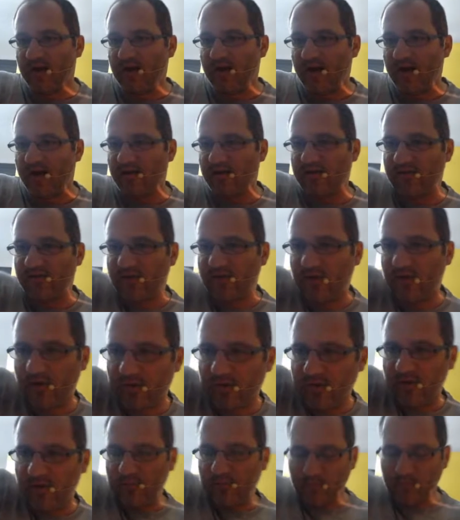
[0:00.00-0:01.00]
I just go to
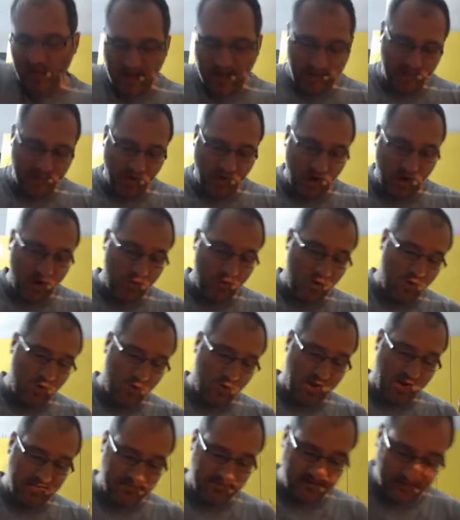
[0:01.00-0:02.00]
the... well,
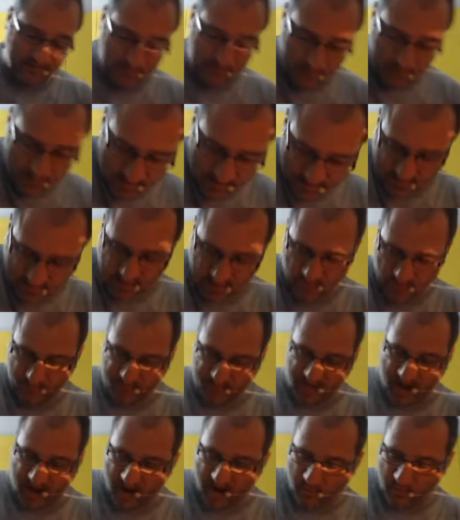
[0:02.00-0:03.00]
I'll tell you what though.
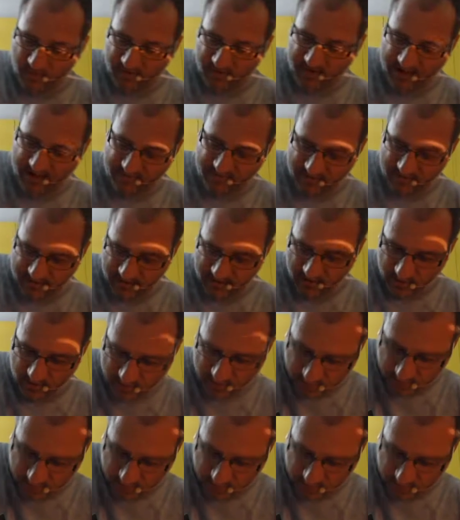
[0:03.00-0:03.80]
I was having a look